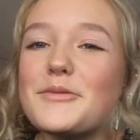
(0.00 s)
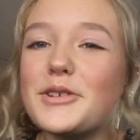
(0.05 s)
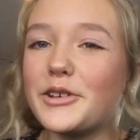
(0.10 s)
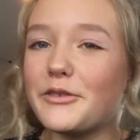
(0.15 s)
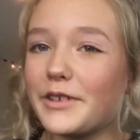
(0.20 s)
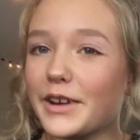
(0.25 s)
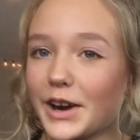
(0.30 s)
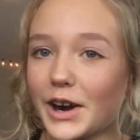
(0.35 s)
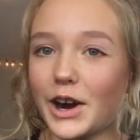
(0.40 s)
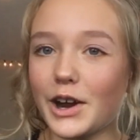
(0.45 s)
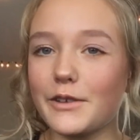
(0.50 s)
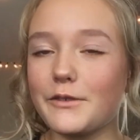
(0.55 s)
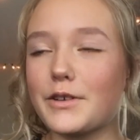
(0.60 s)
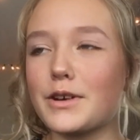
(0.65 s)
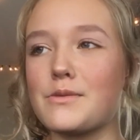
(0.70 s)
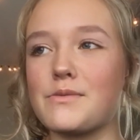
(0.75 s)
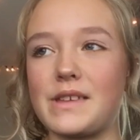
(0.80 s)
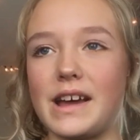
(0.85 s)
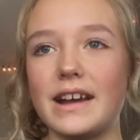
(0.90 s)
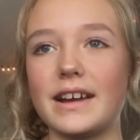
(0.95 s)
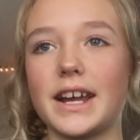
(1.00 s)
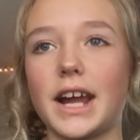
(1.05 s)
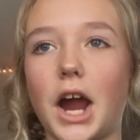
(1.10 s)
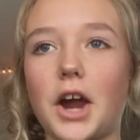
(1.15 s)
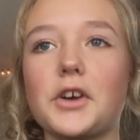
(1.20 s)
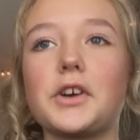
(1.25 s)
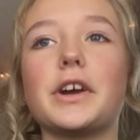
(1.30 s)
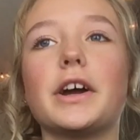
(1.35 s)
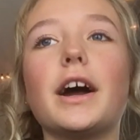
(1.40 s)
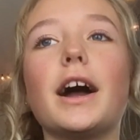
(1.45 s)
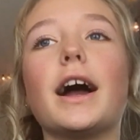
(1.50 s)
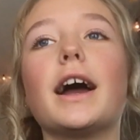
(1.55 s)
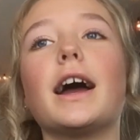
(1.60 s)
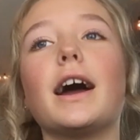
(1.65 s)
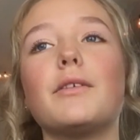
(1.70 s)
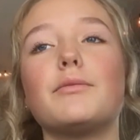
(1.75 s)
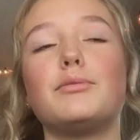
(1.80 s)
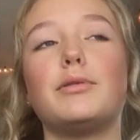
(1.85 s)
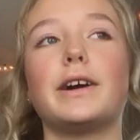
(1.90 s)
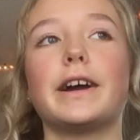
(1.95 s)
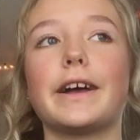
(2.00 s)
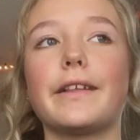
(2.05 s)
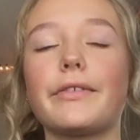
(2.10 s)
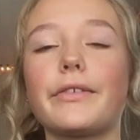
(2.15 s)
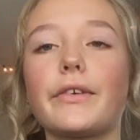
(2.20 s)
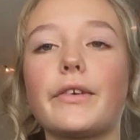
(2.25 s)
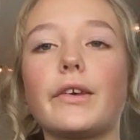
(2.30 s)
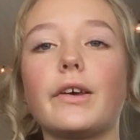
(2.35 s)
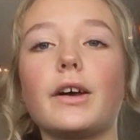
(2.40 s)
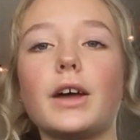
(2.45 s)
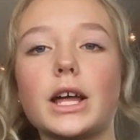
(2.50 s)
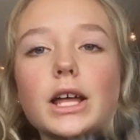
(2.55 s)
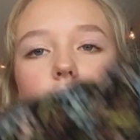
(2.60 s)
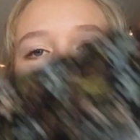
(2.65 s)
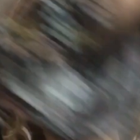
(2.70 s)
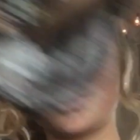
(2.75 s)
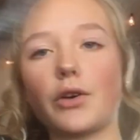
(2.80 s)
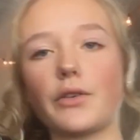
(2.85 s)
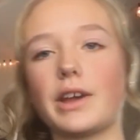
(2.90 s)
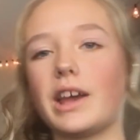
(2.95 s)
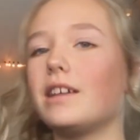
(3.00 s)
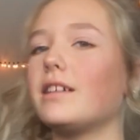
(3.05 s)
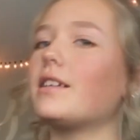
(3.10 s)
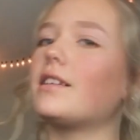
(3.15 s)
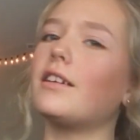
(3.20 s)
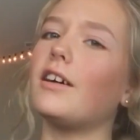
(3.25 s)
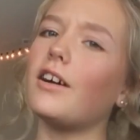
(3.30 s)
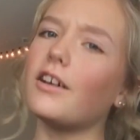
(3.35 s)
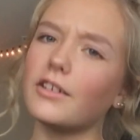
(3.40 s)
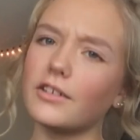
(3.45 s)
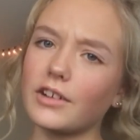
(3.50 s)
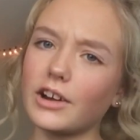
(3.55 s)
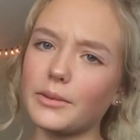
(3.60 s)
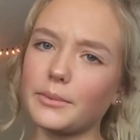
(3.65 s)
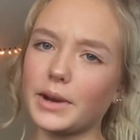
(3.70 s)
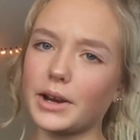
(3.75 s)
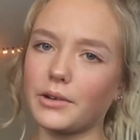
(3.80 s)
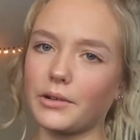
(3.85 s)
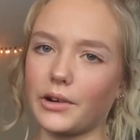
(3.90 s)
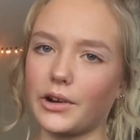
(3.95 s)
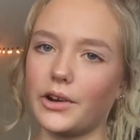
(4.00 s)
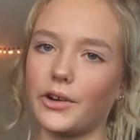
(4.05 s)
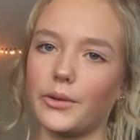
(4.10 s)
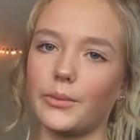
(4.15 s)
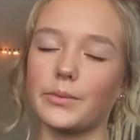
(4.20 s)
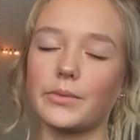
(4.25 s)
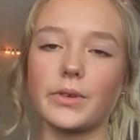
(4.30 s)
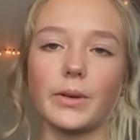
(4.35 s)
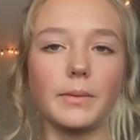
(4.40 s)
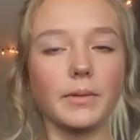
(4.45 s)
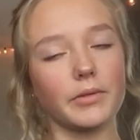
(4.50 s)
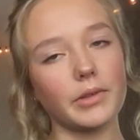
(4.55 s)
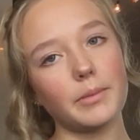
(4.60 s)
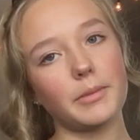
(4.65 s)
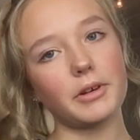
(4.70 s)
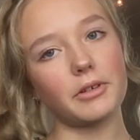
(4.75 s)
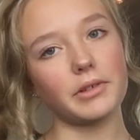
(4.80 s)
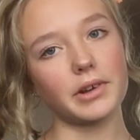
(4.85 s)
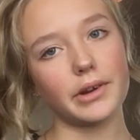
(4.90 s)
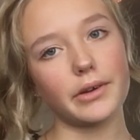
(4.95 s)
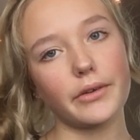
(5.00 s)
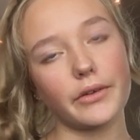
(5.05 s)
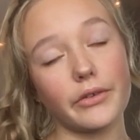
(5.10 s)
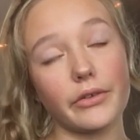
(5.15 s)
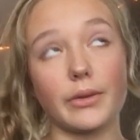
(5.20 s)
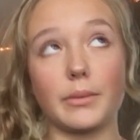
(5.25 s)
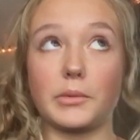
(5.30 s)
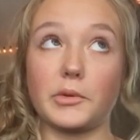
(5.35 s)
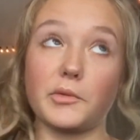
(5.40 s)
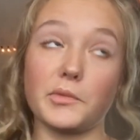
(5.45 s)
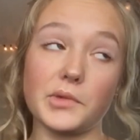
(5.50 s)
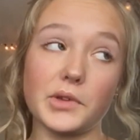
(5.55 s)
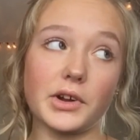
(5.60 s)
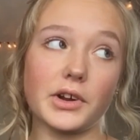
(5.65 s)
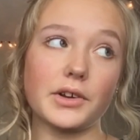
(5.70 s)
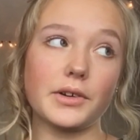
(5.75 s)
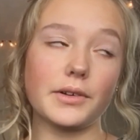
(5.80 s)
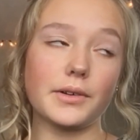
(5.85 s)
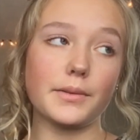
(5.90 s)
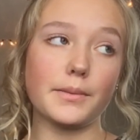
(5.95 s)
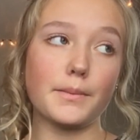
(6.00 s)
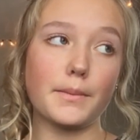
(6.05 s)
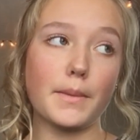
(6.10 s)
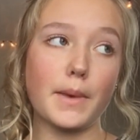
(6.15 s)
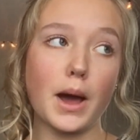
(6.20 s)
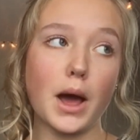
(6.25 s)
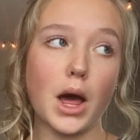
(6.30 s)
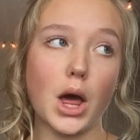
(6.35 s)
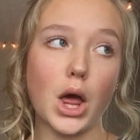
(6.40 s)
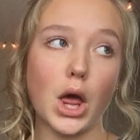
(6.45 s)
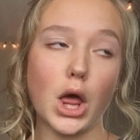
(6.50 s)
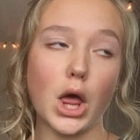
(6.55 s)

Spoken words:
Moving on from that area, I have plants located all around my room. Some of them are real, some of them